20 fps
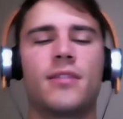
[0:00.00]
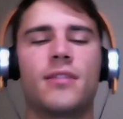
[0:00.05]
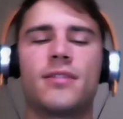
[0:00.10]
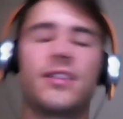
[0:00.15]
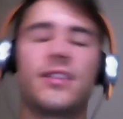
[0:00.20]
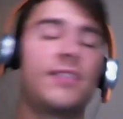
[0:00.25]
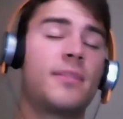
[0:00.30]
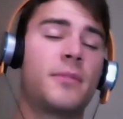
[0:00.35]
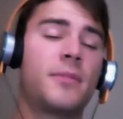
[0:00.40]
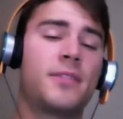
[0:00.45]

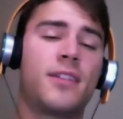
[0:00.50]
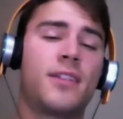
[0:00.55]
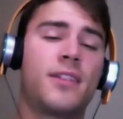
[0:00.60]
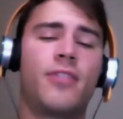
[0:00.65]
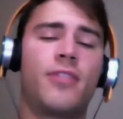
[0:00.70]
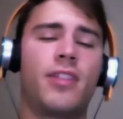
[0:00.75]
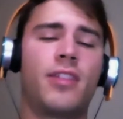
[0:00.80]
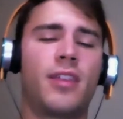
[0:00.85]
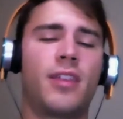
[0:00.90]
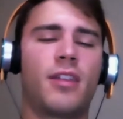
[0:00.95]
see some of the stuff
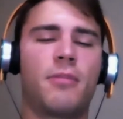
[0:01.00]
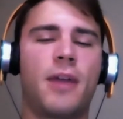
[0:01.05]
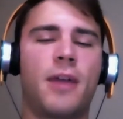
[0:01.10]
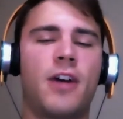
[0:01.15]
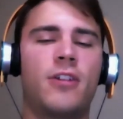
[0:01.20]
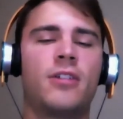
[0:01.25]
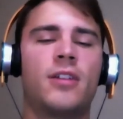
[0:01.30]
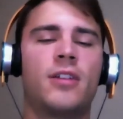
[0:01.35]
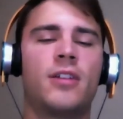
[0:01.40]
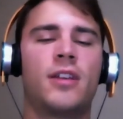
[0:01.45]
I think
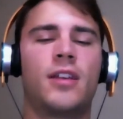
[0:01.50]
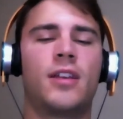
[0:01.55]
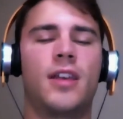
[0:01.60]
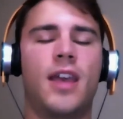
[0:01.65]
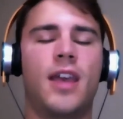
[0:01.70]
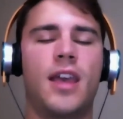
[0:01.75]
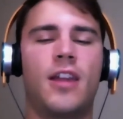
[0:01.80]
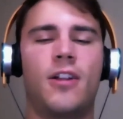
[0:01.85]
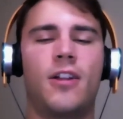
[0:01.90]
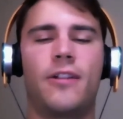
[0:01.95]
about,
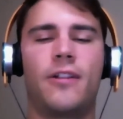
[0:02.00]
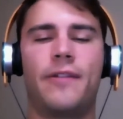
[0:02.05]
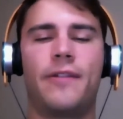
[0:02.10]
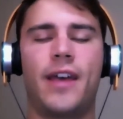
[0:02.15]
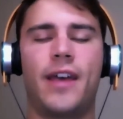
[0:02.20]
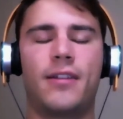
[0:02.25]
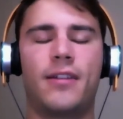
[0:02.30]
and all of that.